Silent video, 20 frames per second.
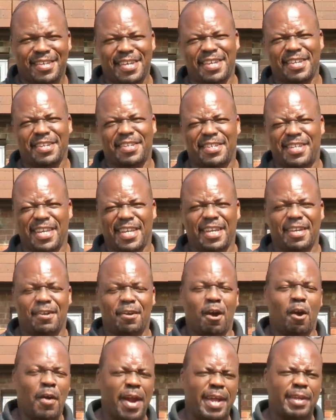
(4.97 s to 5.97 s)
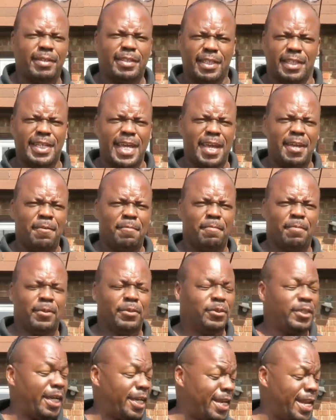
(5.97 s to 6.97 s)
Can you dig it? Alright, today,
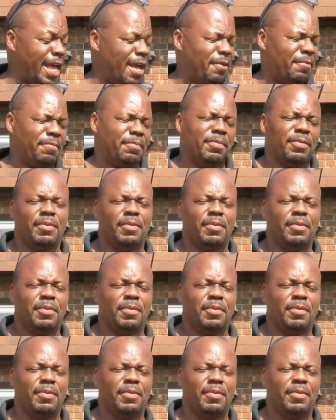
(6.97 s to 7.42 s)
check it out.